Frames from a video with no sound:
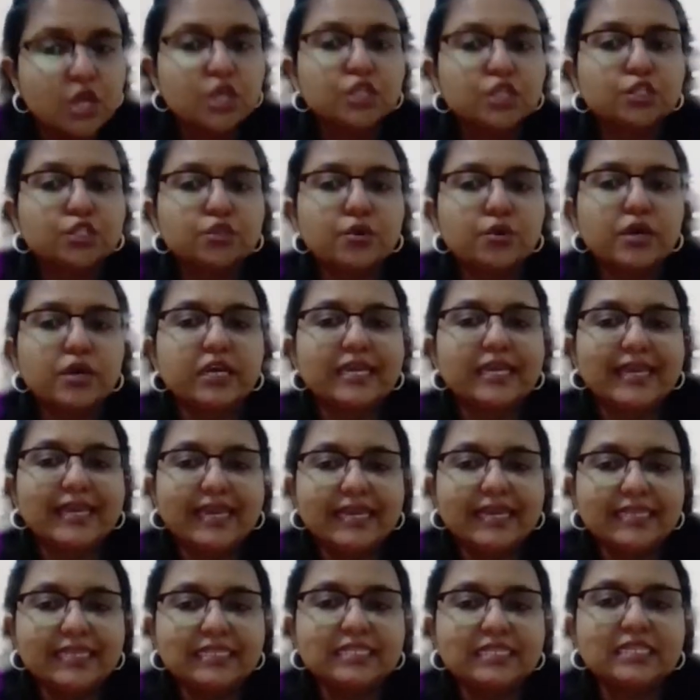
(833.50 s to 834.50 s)
So a
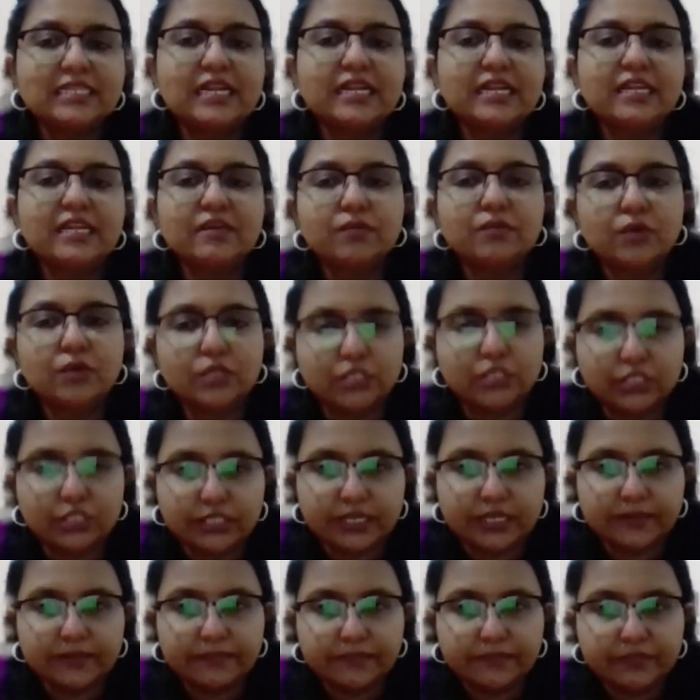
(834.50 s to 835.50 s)
case study was
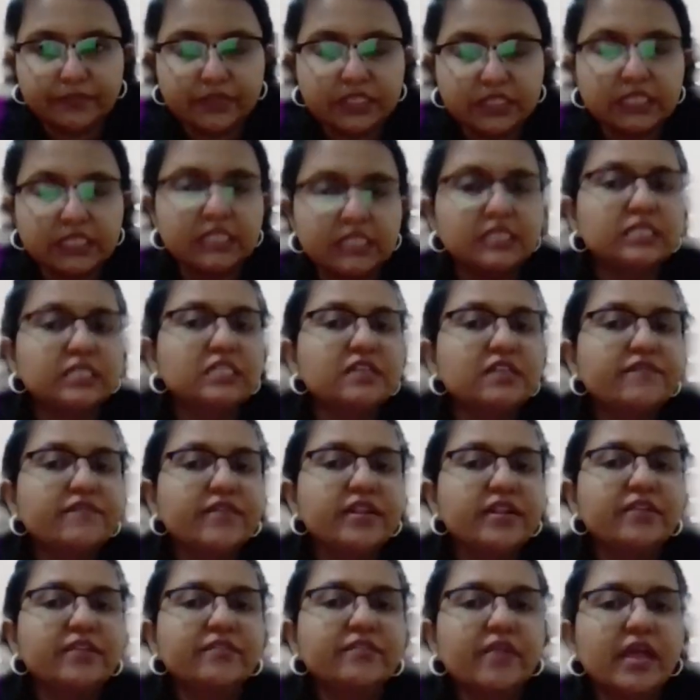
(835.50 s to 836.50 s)
done. The
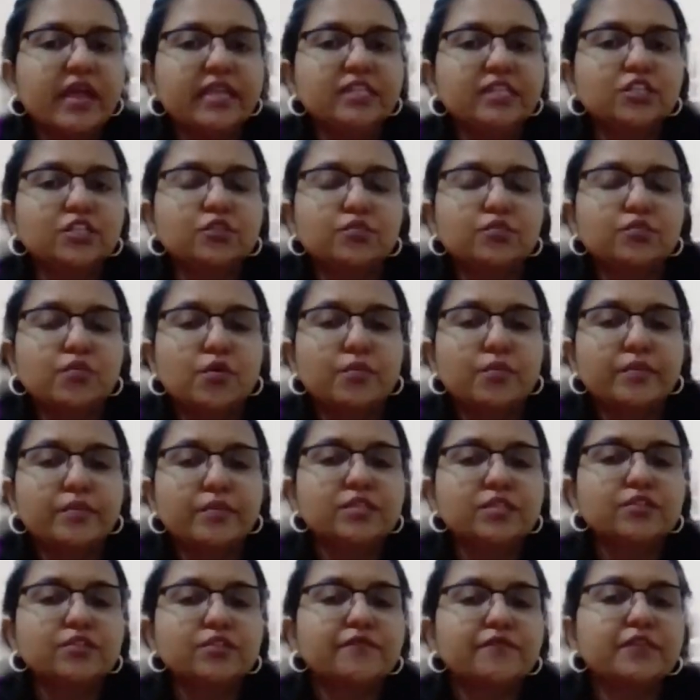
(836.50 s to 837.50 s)
civil rights
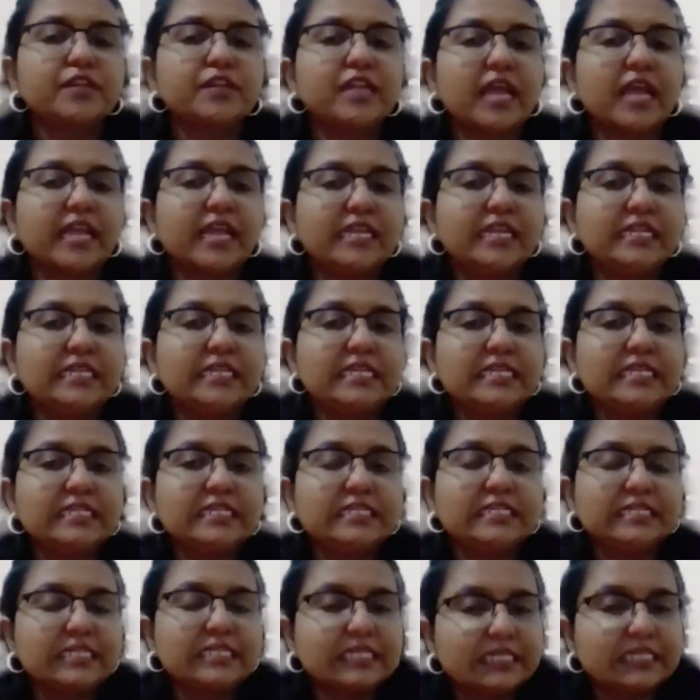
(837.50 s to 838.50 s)
movements of the
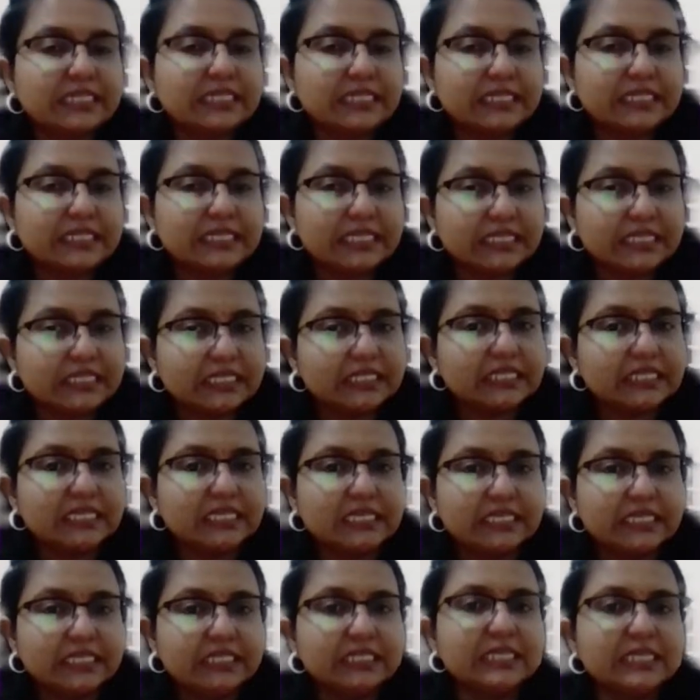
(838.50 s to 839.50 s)

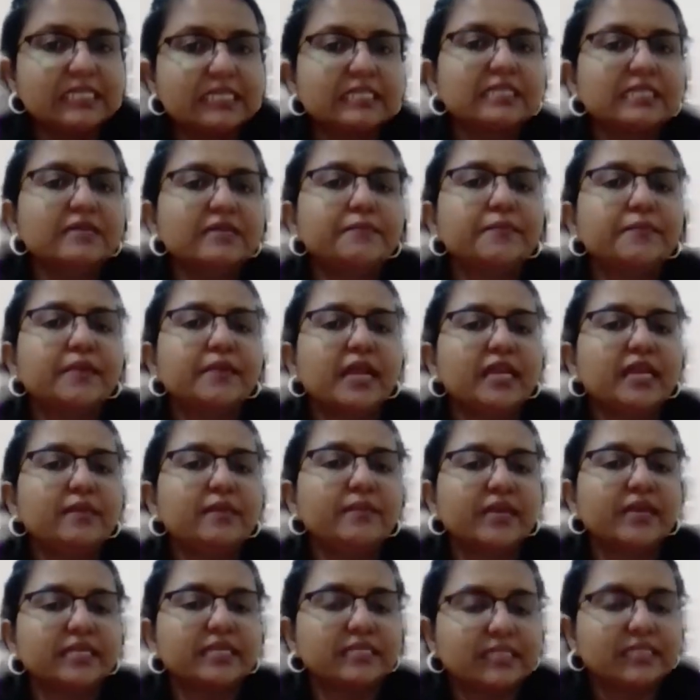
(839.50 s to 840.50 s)
1960s is the
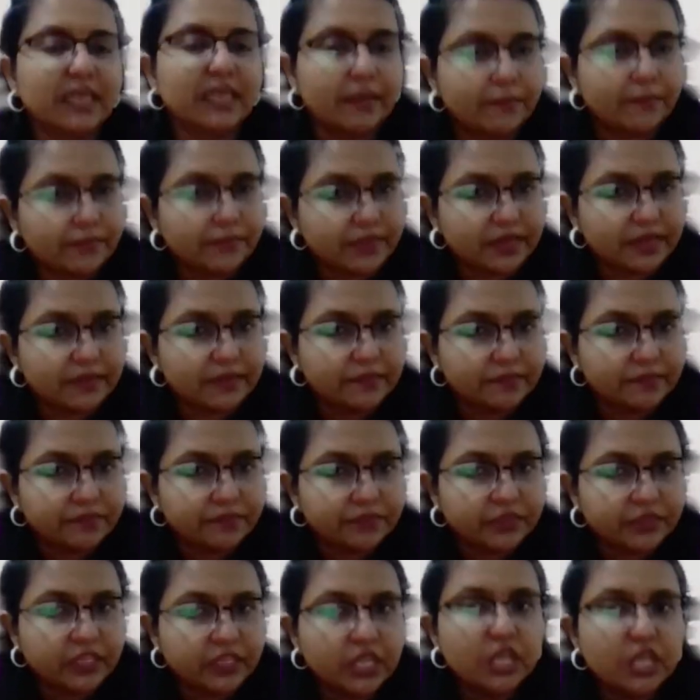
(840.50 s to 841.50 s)
prime example.
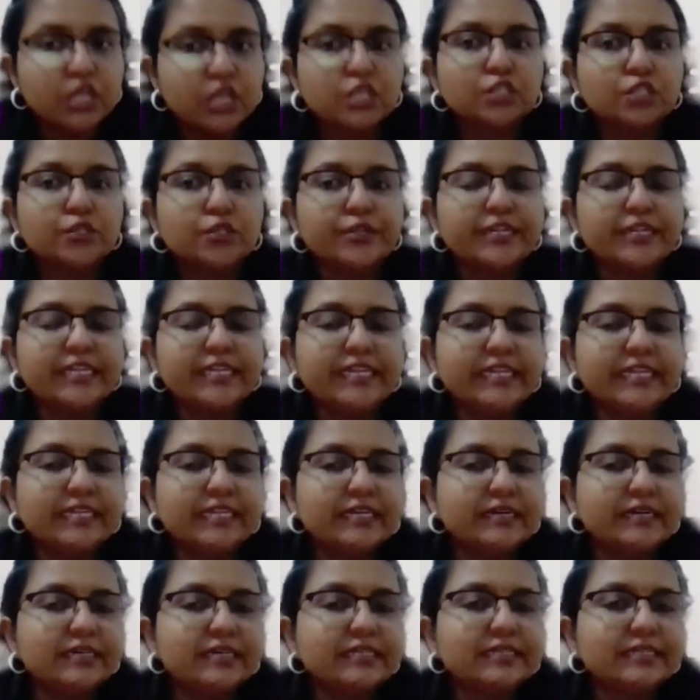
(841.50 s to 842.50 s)
So
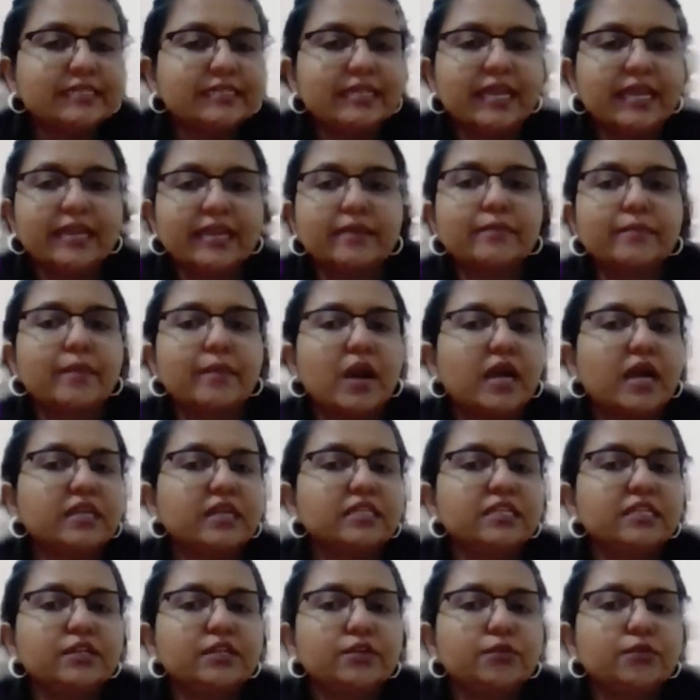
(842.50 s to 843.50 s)
leaders like Martin